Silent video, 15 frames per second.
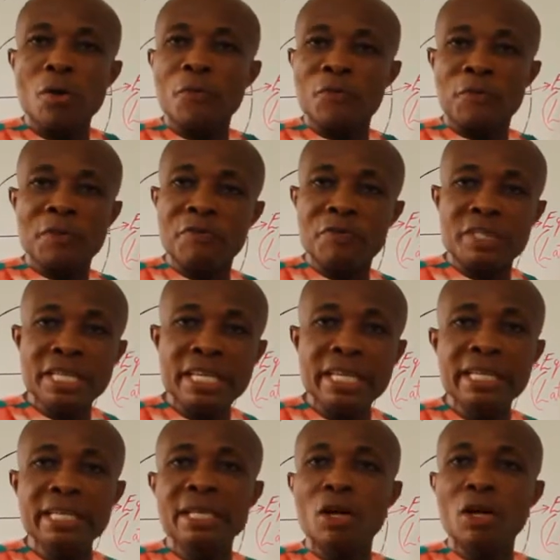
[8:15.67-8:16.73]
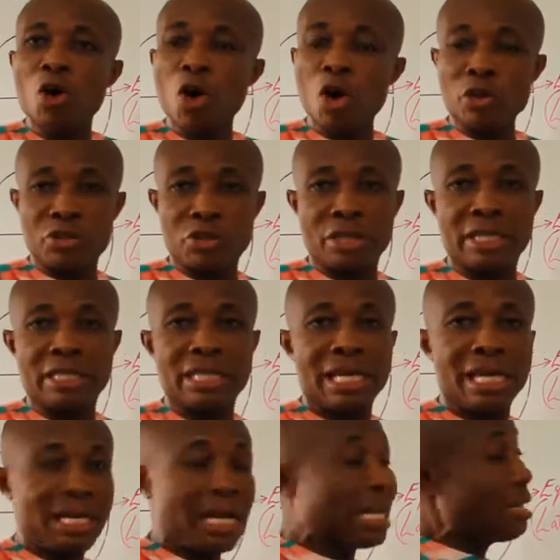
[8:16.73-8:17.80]
15 countries
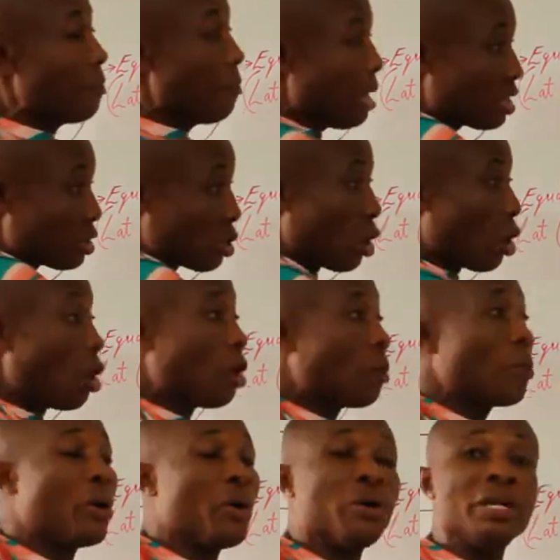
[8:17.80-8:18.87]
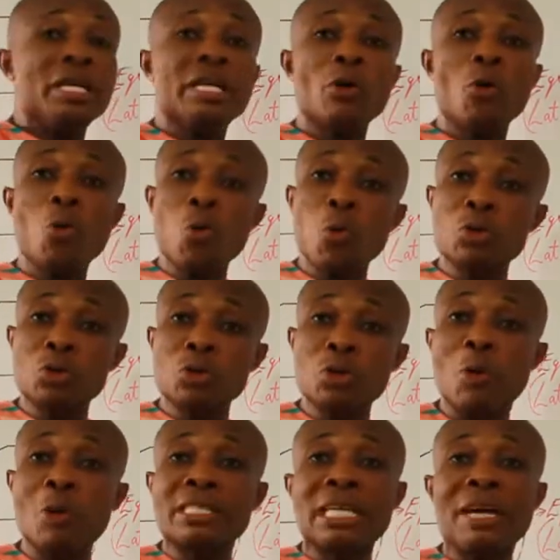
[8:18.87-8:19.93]
that makes up the
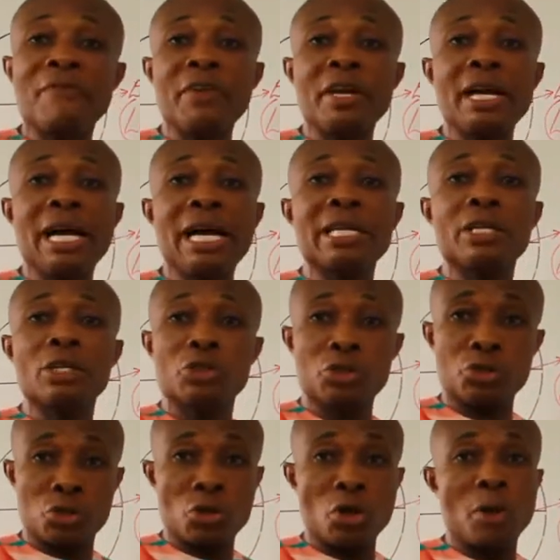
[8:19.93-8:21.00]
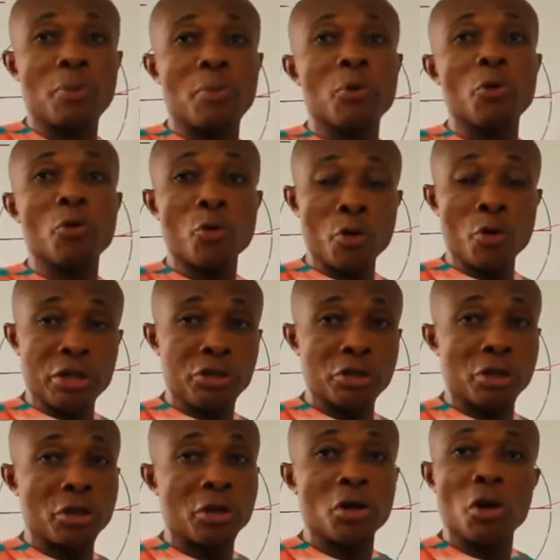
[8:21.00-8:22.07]
West African
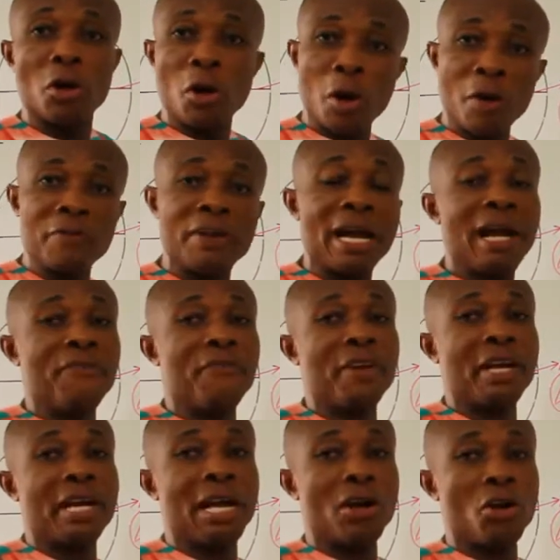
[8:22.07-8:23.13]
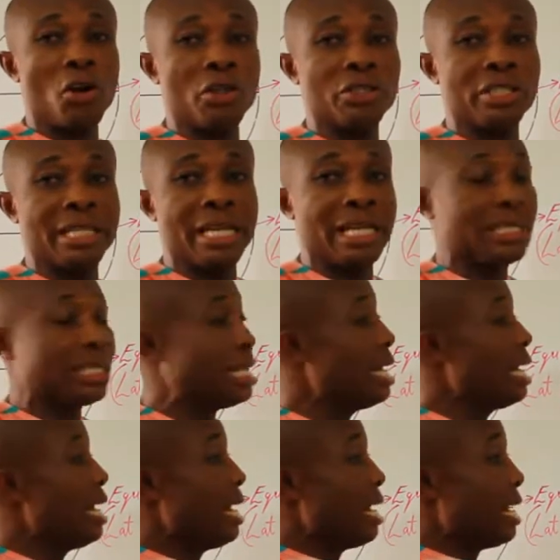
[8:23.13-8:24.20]
sub-region of the African continent,
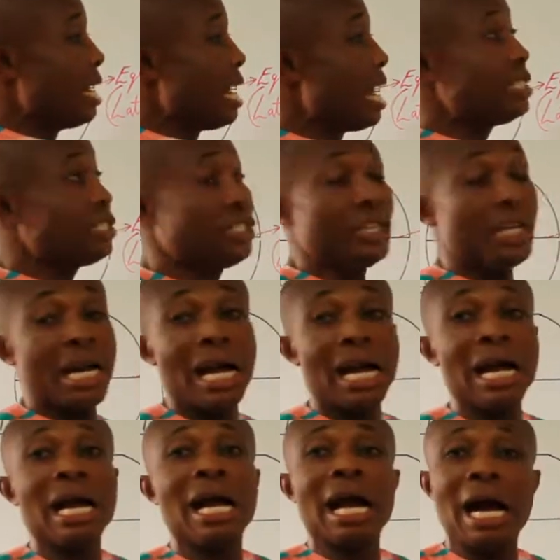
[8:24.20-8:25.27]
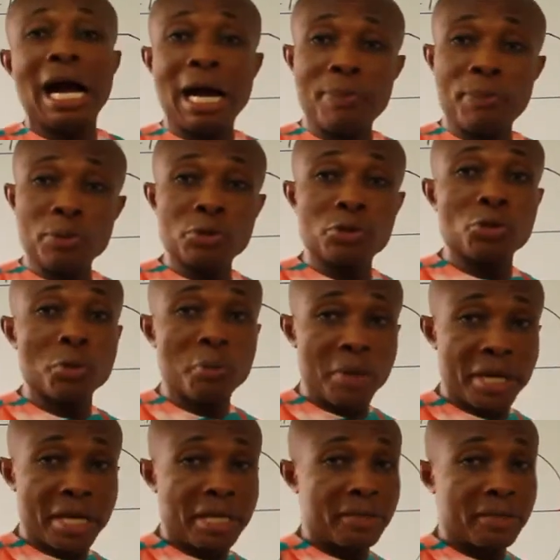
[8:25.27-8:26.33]
Nigeria happens to
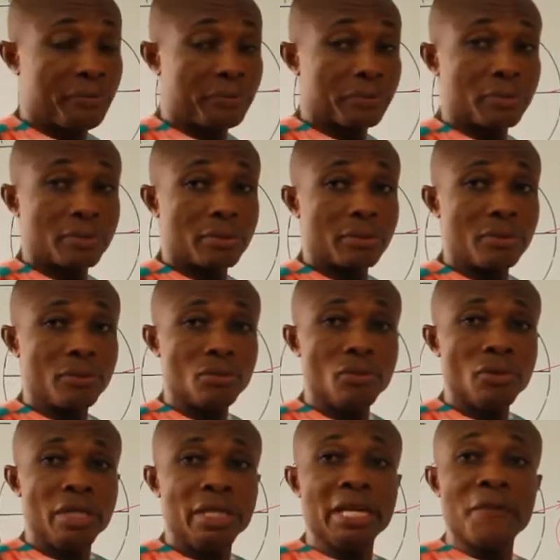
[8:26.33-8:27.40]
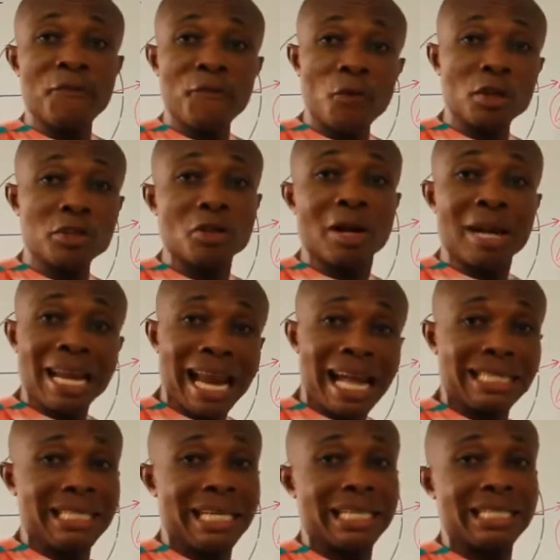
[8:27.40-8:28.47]
be the fourth
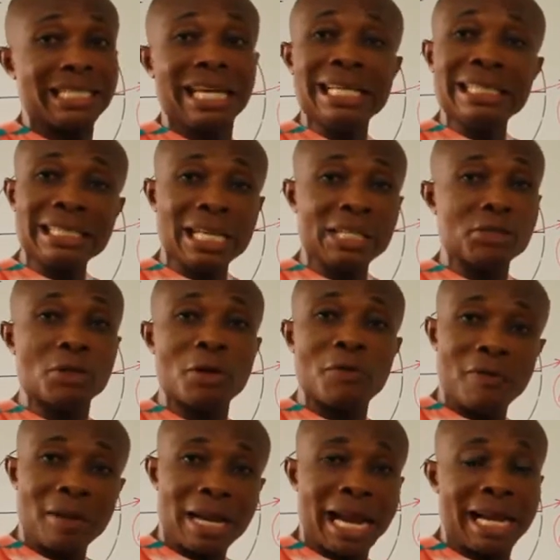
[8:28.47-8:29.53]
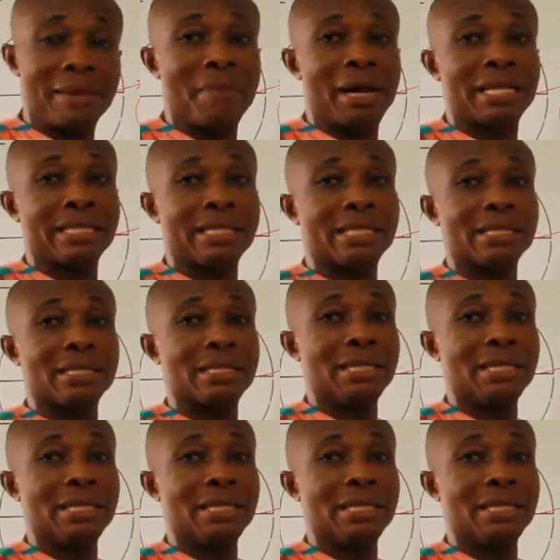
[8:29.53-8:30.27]
largest in terms of landmass.